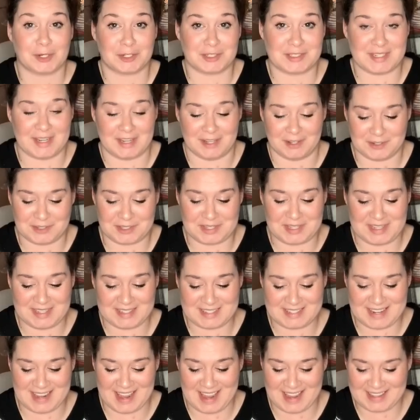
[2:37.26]
sales these
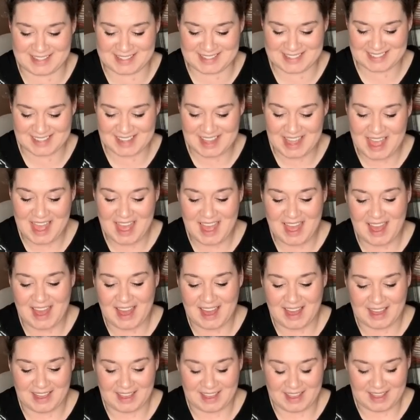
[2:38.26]
days.
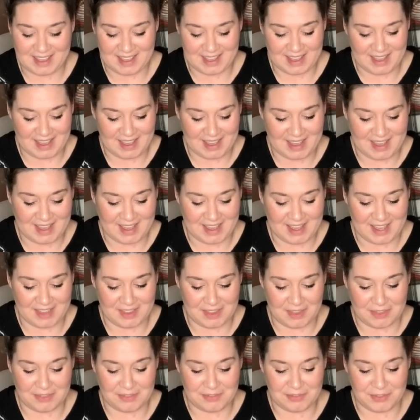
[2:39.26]
Uh,
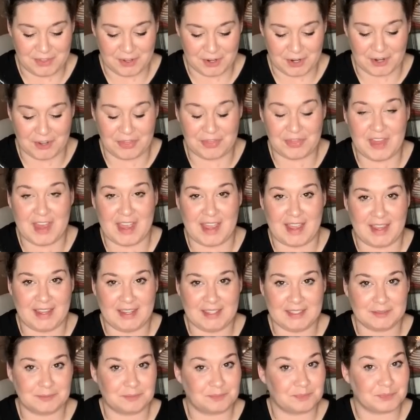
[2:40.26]
the third
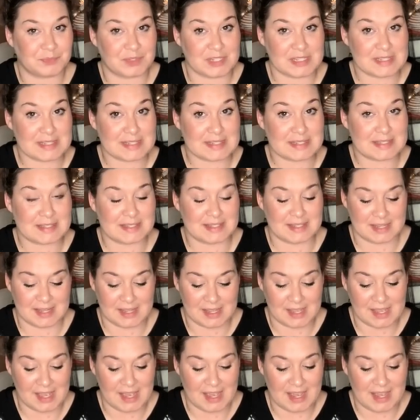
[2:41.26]
thing
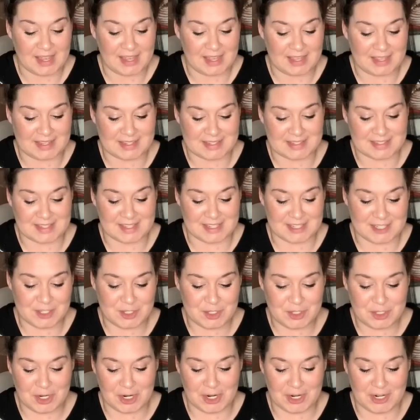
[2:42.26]
is this
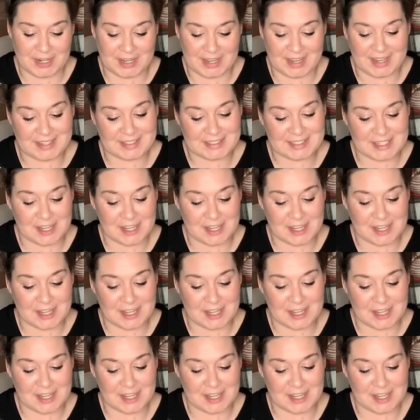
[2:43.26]
Target